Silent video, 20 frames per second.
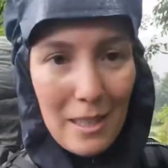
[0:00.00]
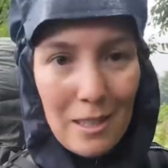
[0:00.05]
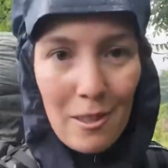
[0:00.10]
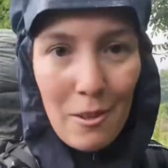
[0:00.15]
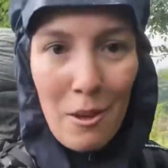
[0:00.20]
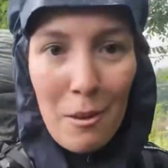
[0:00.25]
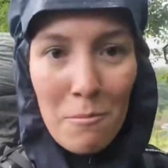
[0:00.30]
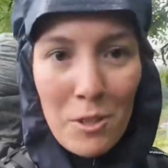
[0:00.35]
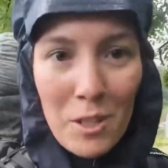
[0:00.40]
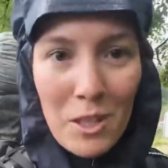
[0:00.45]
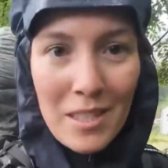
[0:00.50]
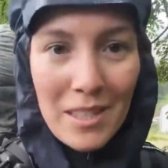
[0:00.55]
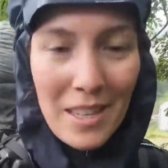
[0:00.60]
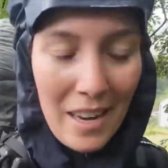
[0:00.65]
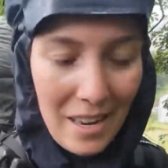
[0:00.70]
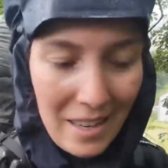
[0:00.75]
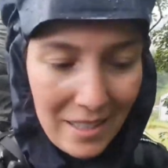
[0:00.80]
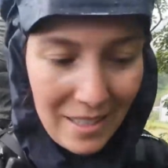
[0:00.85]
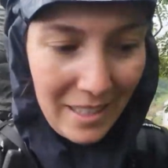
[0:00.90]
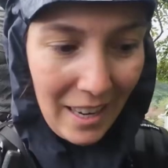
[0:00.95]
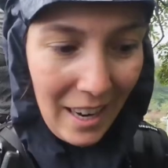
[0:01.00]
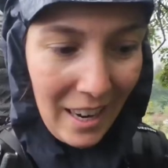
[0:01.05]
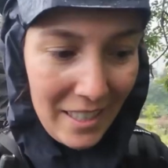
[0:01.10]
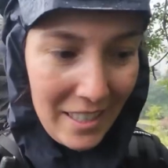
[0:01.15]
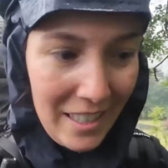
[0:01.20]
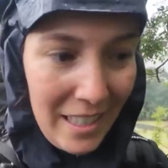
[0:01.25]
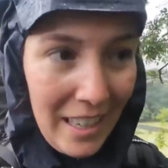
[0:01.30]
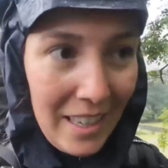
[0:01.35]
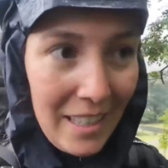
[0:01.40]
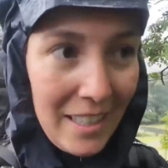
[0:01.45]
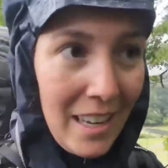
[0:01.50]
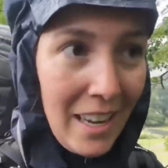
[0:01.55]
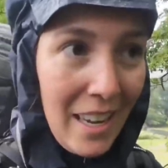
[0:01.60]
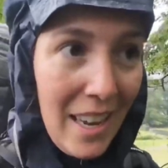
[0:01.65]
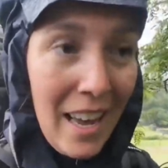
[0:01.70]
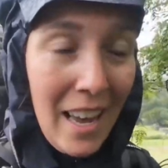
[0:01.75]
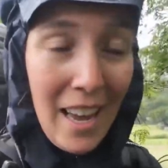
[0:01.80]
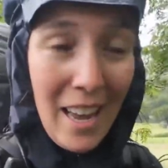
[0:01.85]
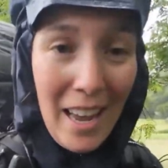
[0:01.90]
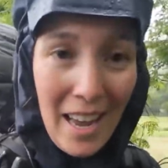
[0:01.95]
So I'm just starting and
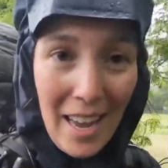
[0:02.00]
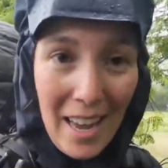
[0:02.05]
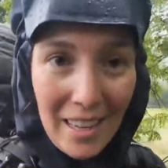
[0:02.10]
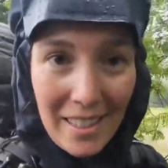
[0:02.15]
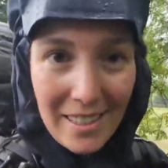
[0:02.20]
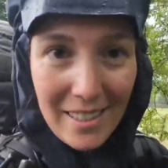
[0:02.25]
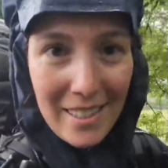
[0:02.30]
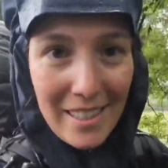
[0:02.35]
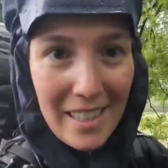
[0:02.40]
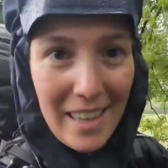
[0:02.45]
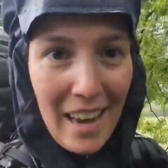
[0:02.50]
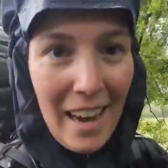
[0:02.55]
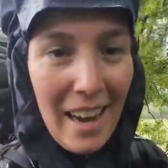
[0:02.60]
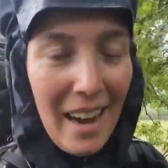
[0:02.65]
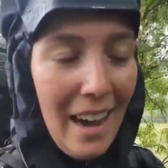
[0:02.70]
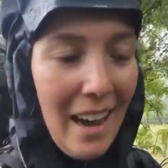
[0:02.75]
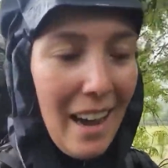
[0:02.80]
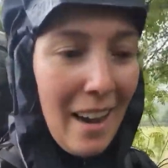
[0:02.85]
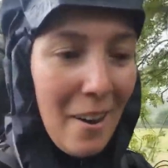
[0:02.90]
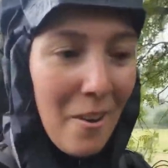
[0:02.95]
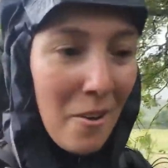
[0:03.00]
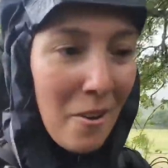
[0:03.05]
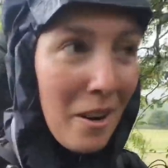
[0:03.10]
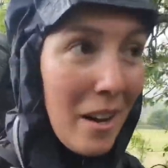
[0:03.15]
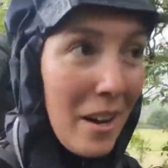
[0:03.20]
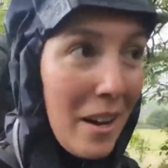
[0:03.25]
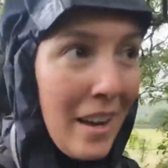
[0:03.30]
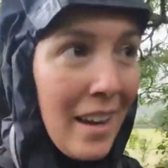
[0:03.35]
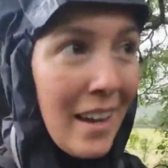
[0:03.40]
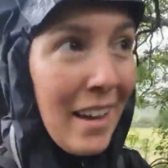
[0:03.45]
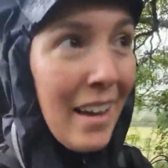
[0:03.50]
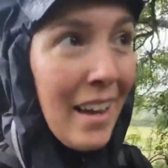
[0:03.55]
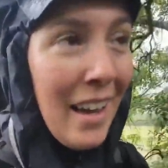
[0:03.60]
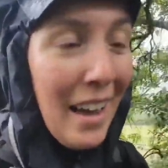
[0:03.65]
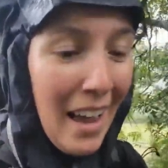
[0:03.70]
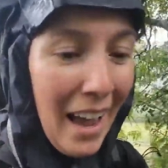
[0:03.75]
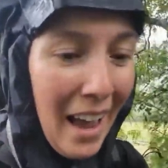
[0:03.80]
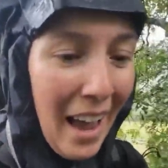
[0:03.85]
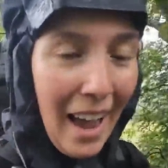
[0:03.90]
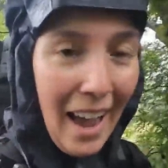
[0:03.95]
see how
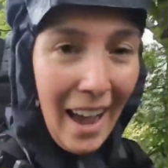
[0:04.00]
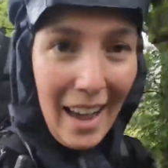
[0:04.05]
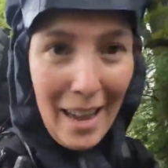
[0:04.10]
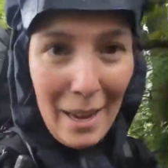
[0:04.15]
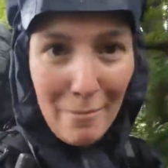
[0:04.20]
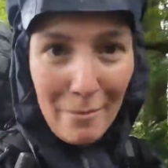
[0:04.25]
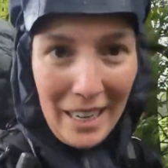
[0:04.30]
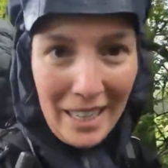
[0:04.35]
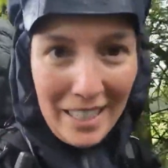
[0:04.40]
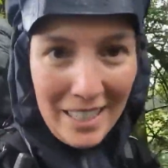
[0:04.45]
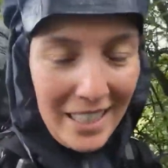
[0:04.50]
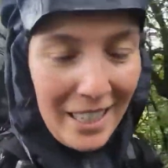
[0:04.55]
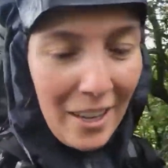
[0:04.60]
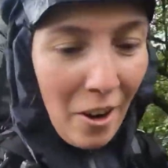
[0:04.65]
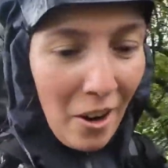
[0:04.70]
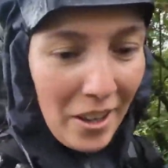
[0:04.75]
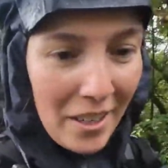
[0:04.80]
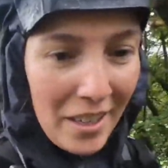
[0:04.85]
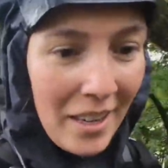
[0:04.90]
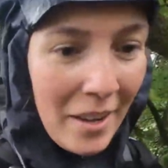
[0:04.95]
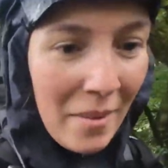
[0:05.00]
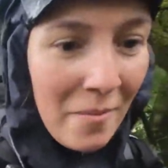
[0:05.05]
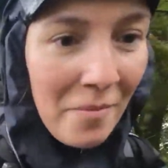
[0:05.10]
I'm getting on.